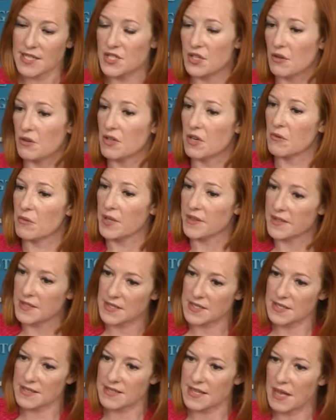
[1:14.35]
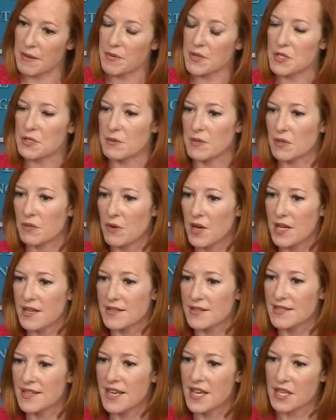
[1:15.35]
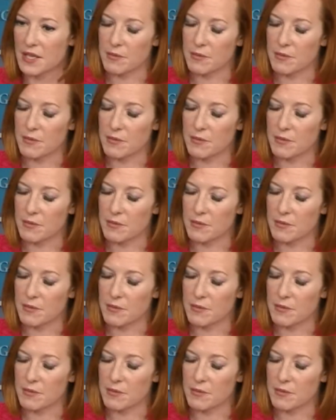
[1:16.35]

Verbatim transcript: I don't know what this establishment was.